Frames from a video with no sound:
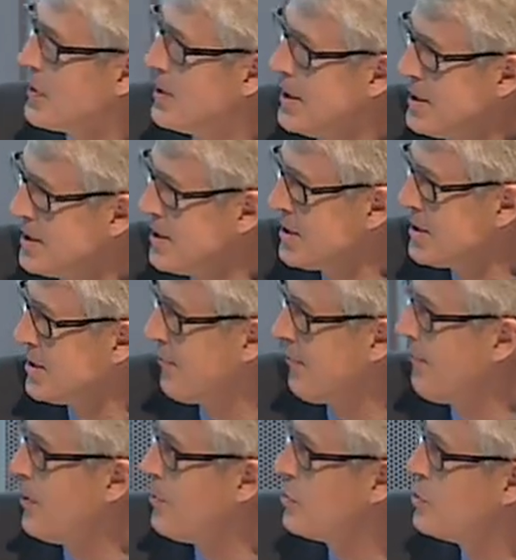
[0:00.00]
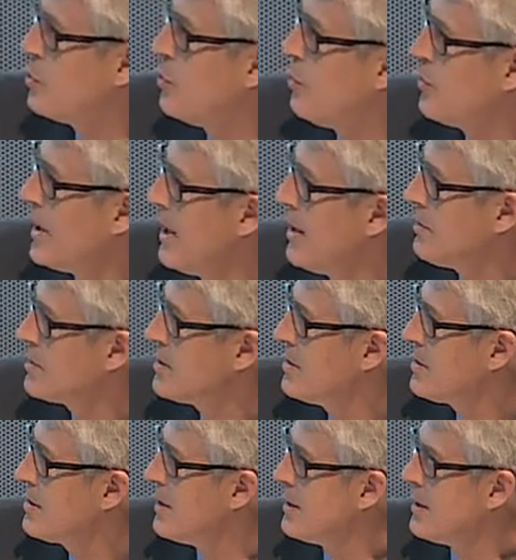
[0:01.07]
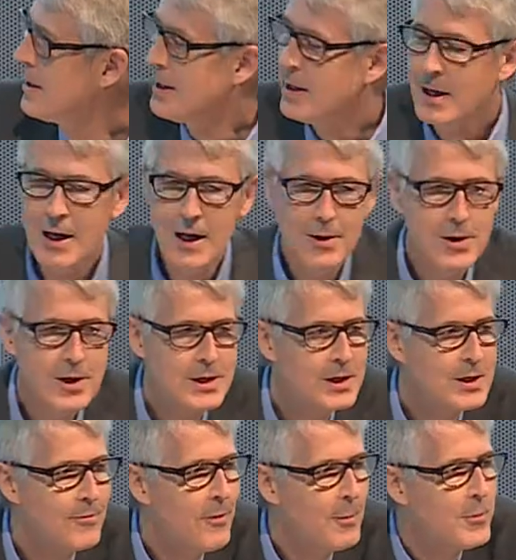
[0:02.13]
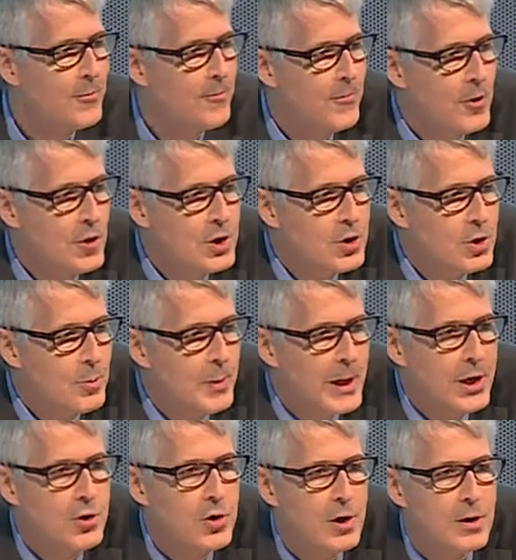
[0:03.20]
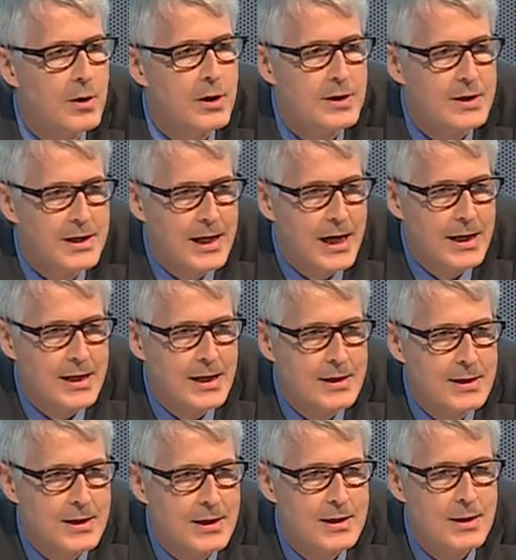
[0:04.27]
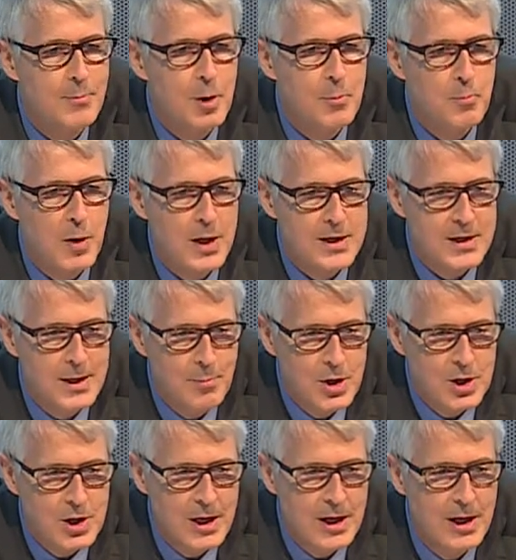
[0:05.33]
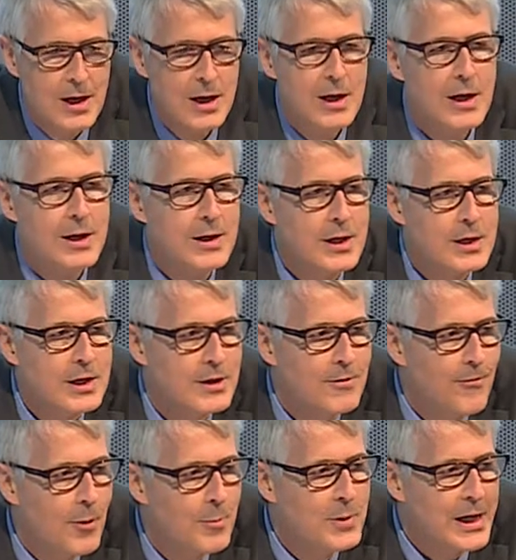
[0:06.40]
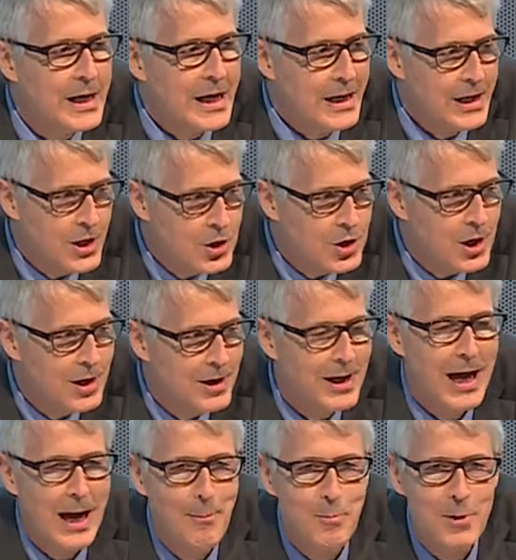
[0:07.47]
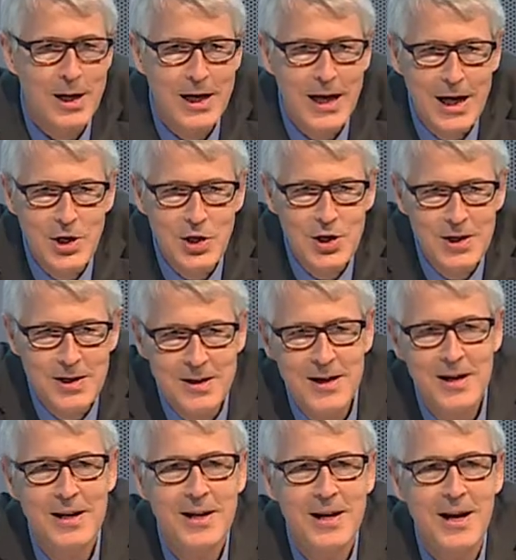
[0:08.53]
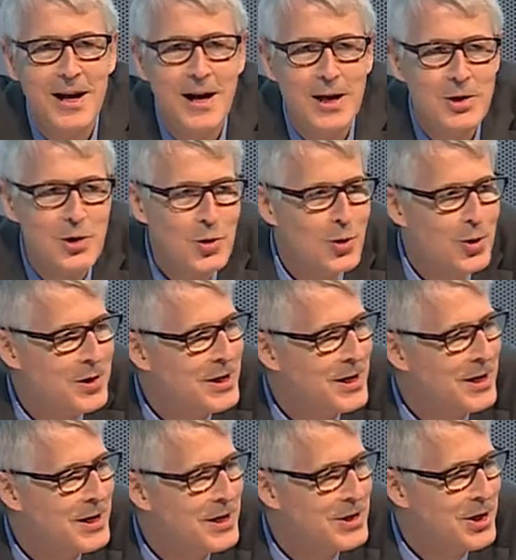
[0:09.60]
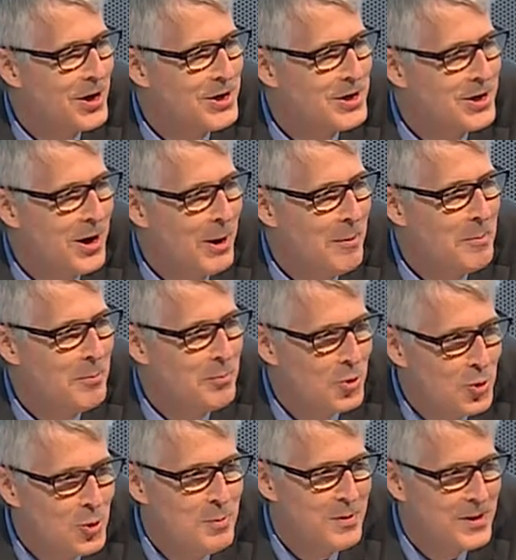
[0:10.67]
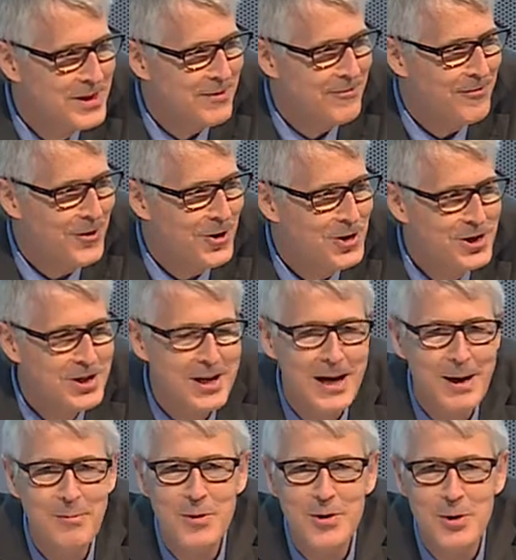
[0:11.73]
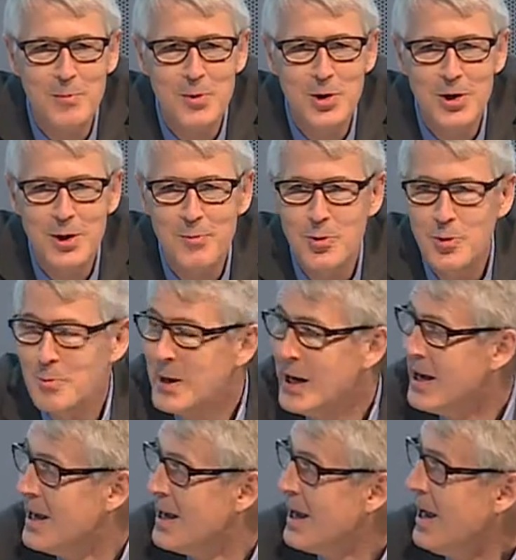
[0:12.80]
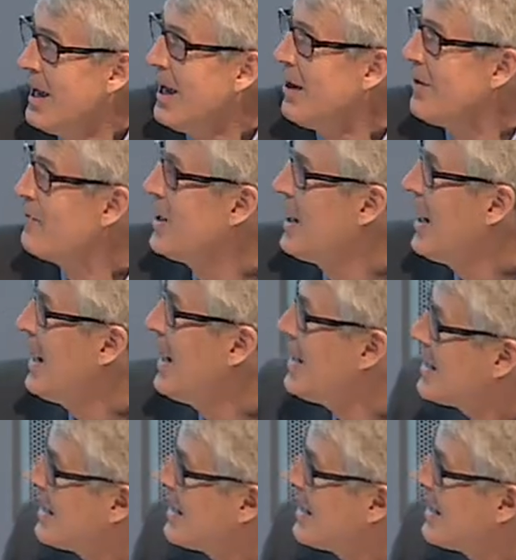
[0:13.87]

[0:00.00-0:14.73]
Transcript: This is from 2000. This is from the first commercial CAD system in breast imaging. This is from the initial application during the dot-com boom, the first time computer boom we had.